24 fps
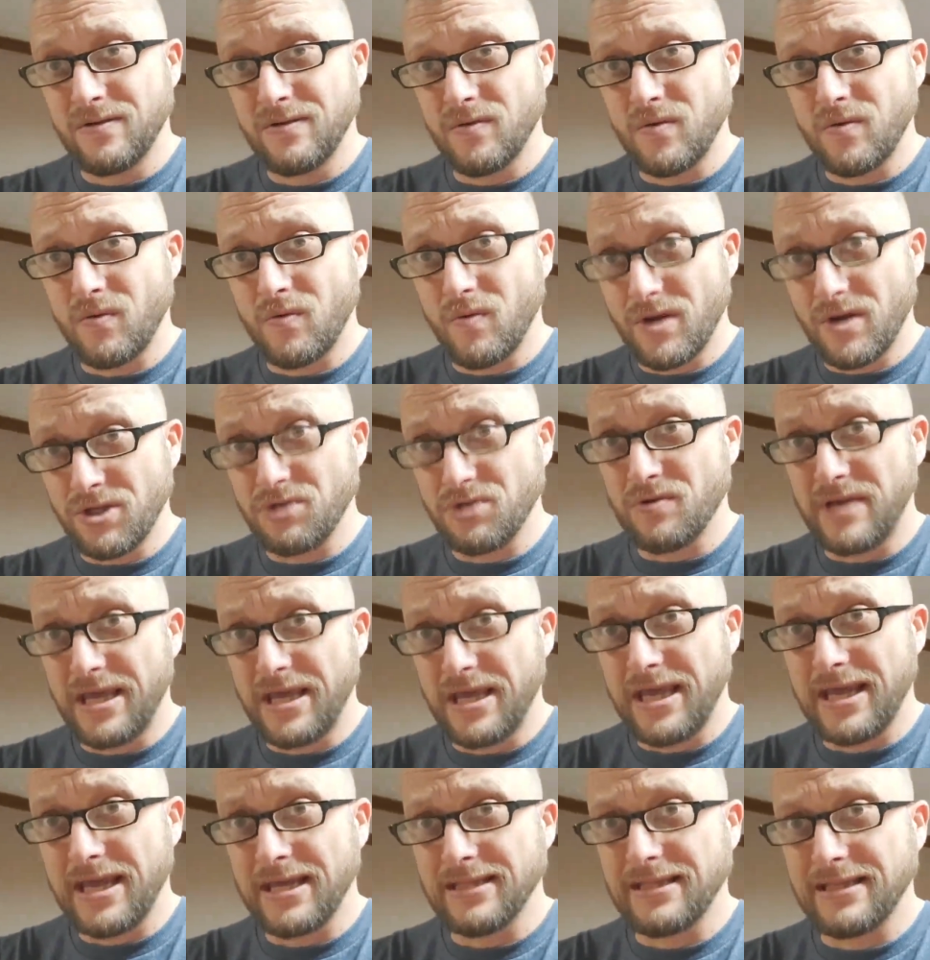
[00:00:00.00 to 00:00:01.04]
what you
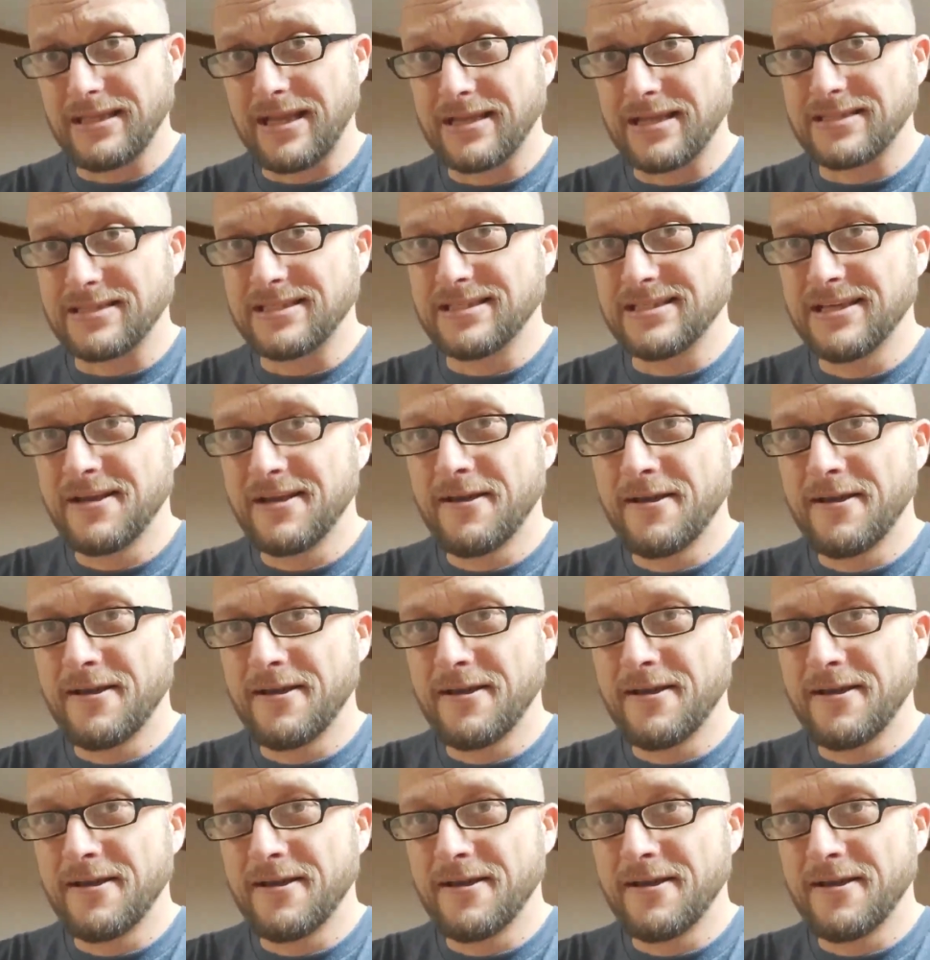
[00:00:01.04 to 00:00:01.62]
can't. That's